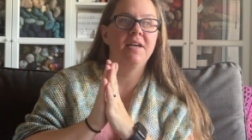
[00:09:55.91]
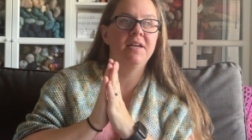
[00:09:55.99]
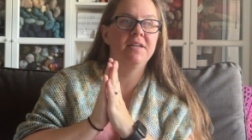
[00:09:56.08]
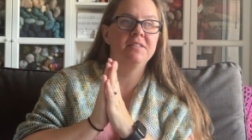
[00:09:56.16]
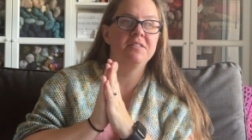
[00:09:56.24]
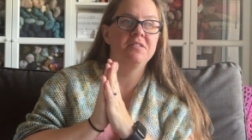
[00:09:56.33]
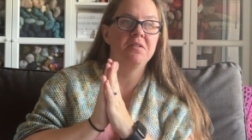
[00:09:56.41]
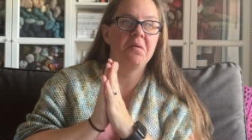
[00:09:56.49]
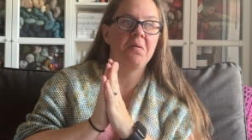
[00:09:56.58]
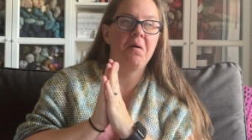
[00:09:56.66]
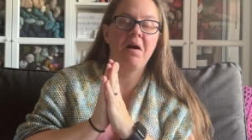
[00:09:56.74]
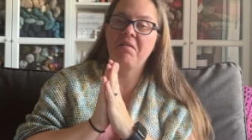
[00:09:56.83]
and
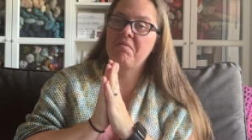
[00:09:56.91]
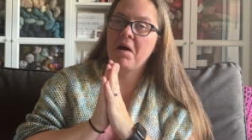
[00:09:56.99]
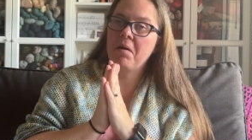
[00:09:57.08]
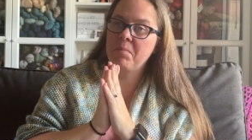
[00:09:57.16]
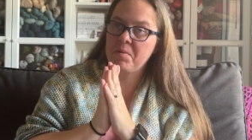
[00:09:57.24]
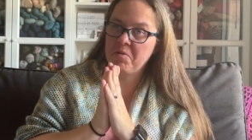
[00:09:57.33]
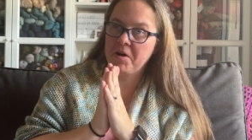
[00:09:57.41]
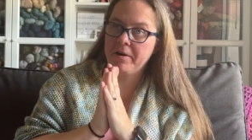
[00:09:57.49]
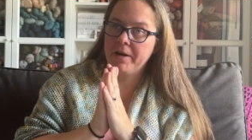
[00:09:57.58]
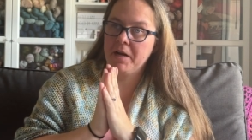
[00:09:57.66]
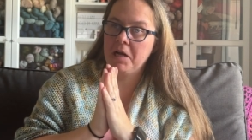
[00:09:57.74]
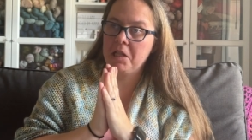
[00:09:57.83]
so I have not been
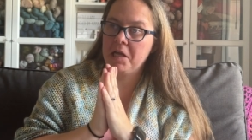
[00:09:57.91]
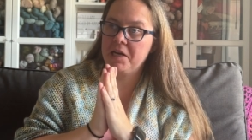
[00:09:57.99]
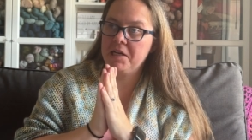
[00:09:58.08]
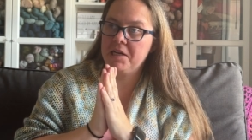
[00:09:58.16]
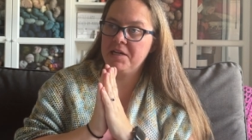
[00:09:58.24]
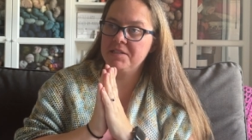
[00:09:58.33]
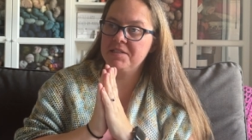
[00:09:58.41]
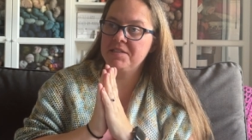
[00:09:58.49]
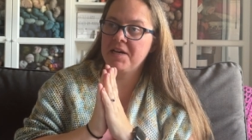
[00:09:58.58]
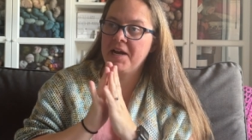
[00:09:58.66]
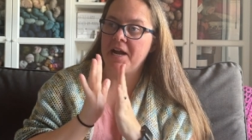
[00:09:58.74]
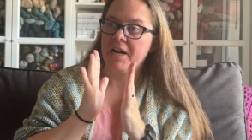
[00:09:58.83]
wearing a lot of knits.
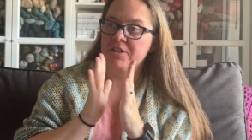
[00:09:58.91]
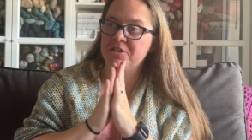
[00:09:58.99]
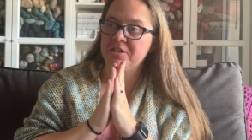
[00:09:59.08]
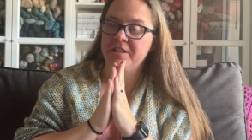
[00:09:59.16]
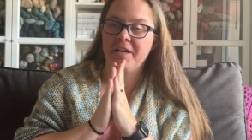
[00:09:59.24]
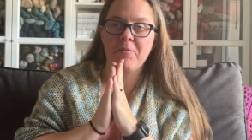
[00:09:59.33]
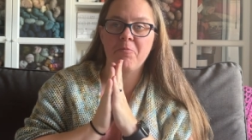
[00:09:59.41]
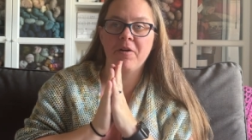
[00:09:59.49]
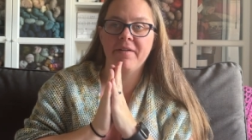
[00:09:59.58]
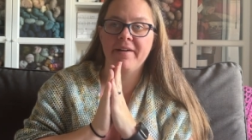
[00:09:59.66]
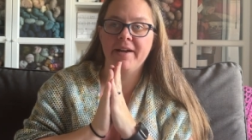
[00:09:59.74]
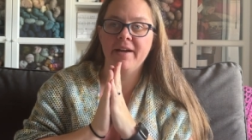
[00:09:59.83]
I actually am
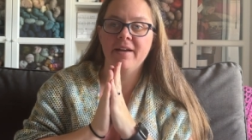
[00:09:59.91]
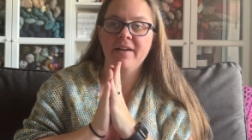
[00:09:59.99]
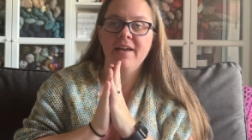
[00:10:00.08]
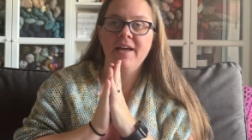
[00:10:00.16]
wearing